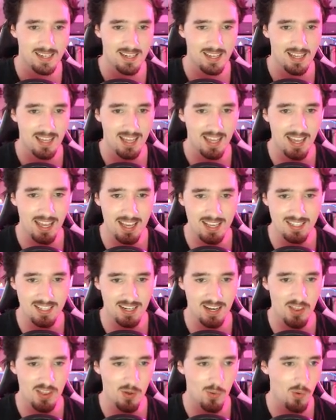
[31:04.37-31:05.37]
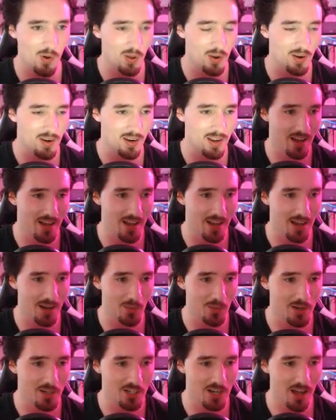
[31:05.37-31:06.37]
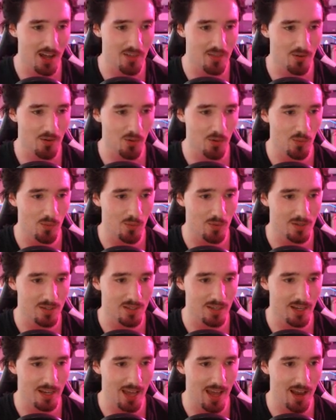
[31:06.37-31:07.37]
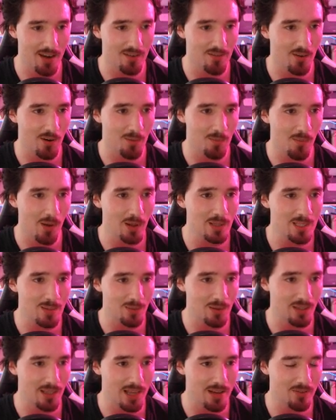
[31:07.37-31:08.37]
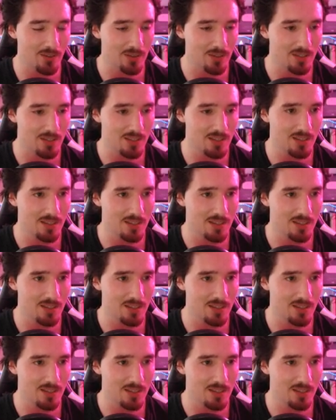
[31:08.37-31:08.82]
Here's another one which I thought was, again, on multiple levels,